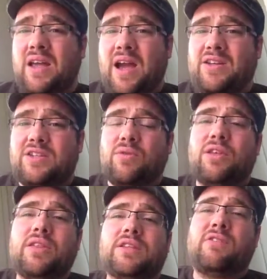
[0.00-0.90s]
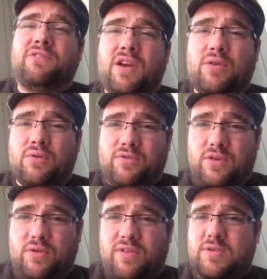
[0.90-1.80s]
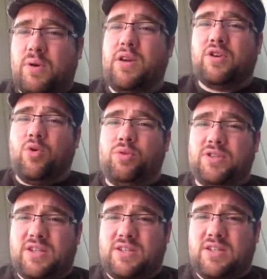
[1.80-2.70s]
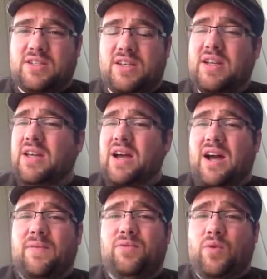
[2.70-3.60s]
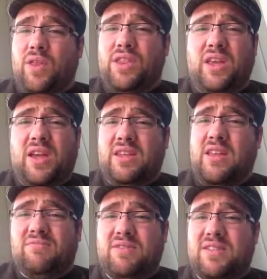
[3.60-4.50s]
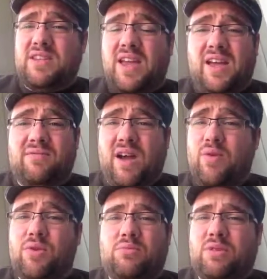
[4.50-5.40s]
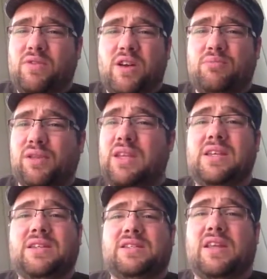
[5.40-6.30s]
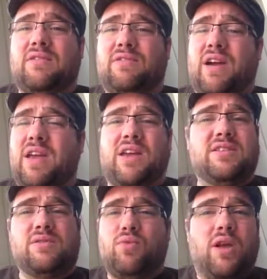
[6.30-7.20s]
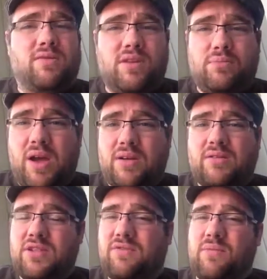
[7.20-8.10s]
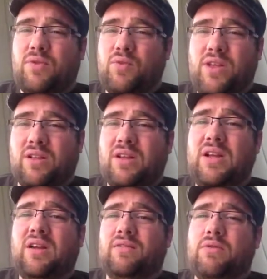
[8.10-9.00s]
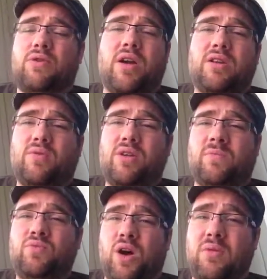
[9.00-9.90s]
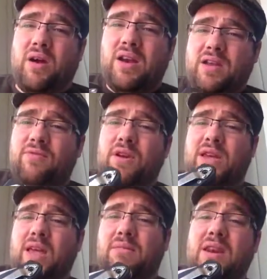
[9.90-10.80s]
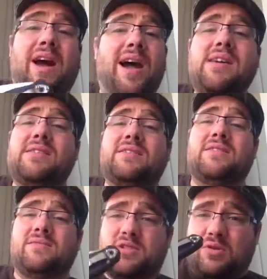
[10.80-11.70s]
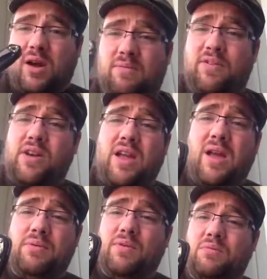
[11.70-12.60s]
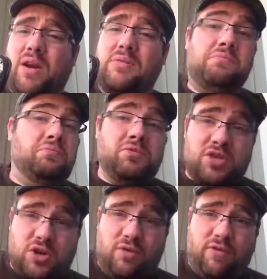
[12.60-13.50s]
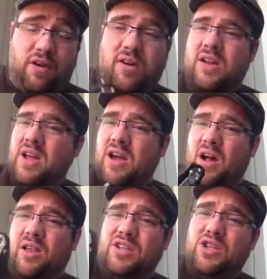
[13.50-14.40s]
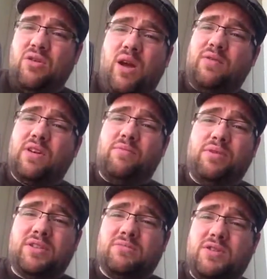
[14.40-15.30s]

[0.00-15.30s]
I just don't think that's a fair review of the Spyderco Persistence. The one thing I can give them is, yeah, I wouldn't be very pleased if I had some wavy patterns from the wheel, from the grinding wheel. On my knife when it came in, I didn't, so I'm very happy with mine so far. I'll let you know after I put some